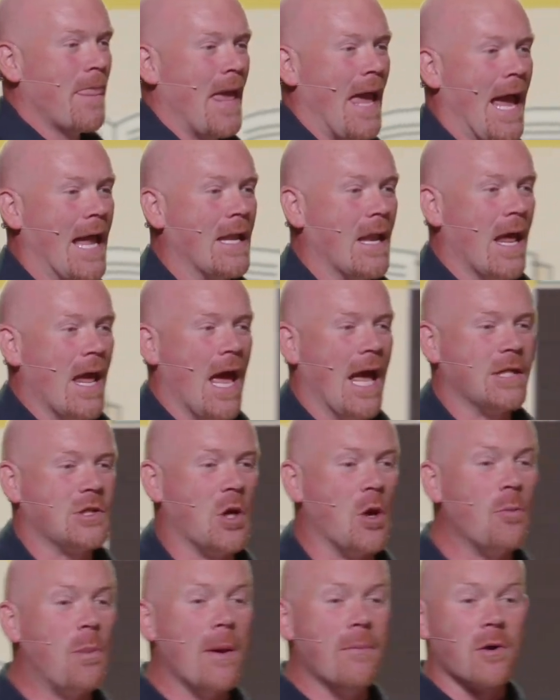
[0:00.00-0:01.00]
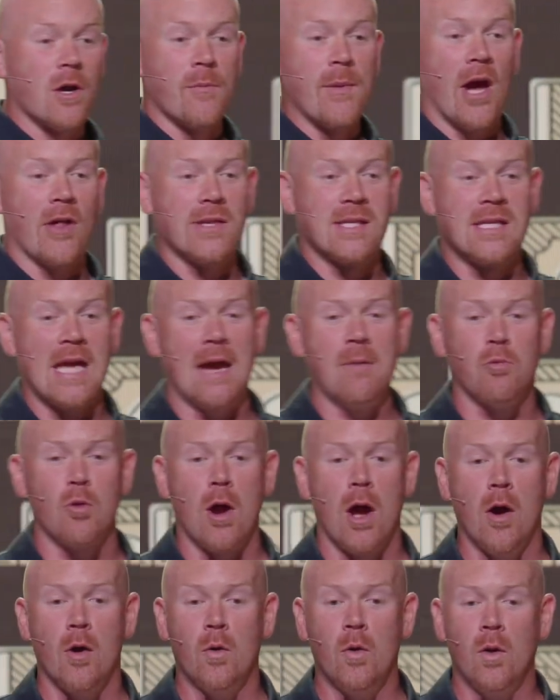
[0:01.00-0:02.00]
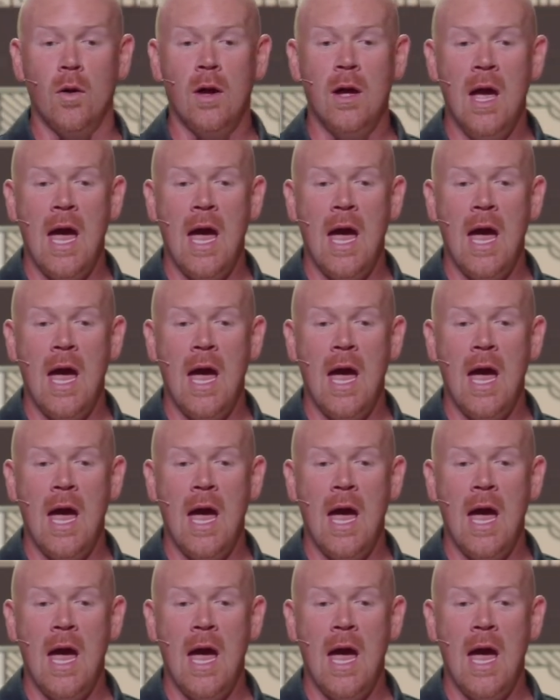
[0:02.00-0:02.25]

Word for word: And, and two people can be on the same row,